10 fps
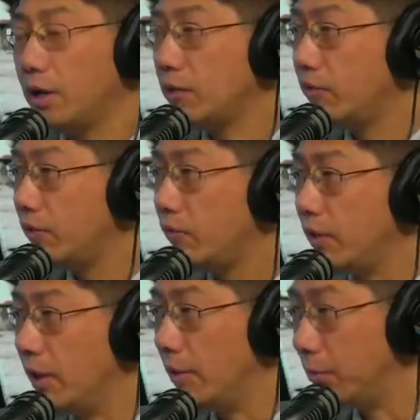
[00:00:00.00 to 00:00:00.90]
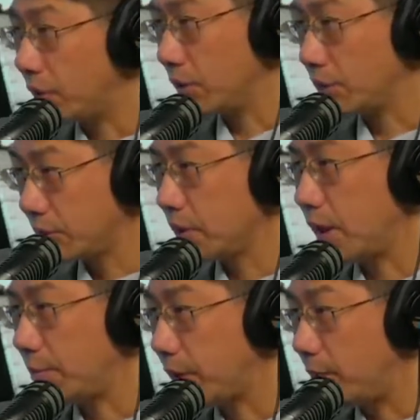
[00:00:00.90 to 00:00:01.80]
of different numbers
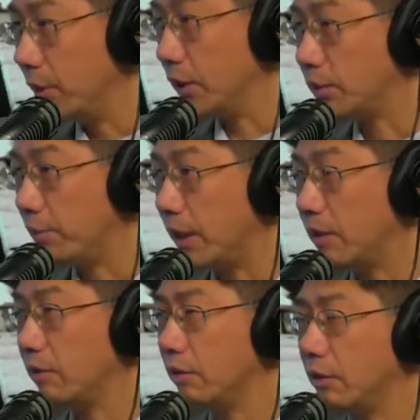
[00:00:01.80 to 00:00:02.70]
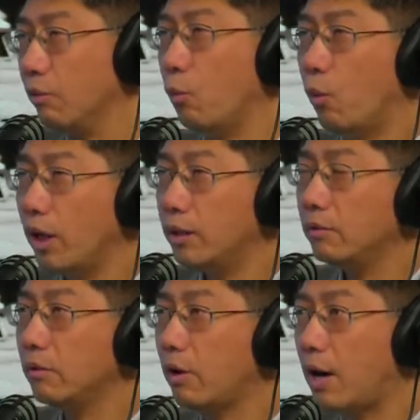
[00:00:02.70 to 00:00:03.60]
published, but
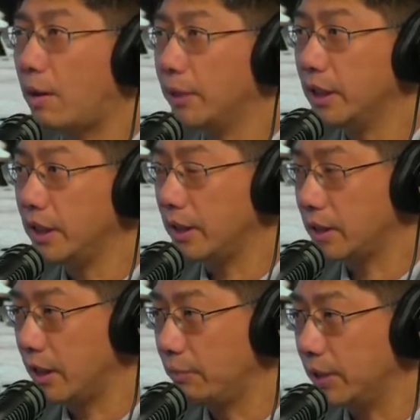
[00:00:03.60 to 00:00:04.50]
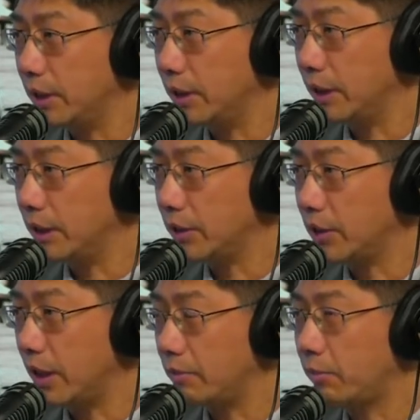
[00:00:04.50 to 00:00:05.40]
one commonly accepted is
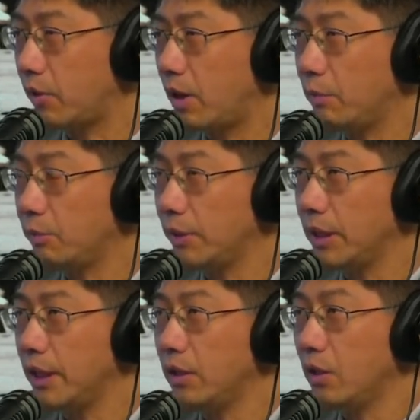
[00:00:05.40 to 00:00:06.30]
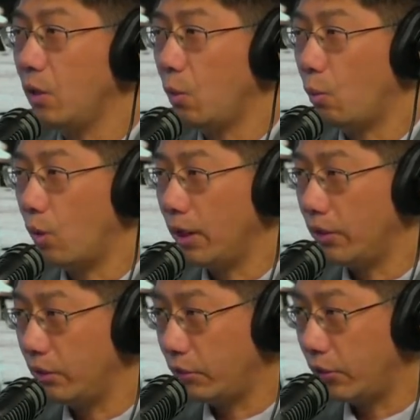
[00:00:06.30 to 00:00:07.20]
that probably
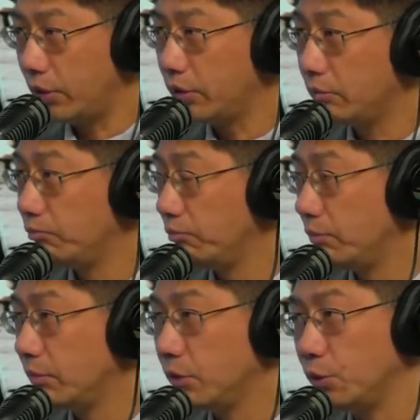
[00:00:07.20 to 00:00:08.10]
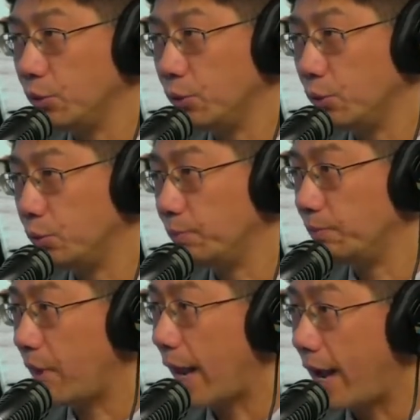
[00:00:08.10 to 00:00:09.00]
1/3 to
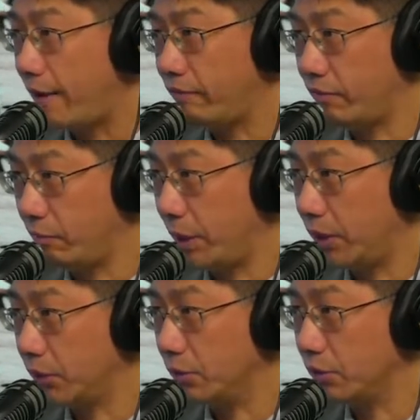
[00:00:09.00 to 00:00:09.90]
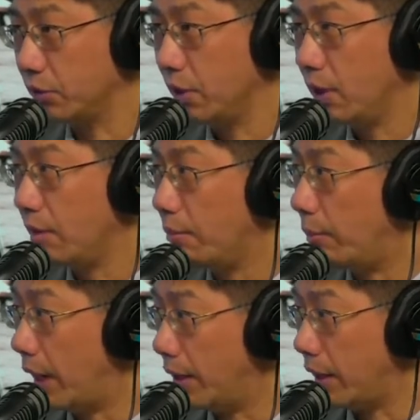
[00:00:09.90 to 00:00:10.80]
half of patients
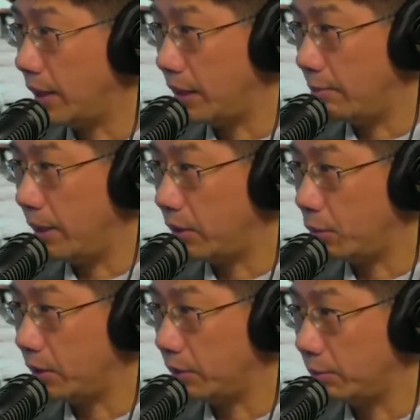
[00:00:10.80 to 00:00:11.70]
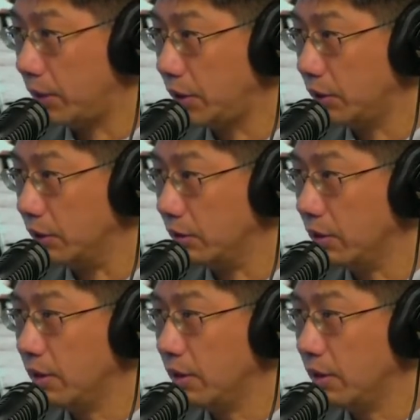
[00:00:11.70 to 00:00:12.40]
might not get better with depression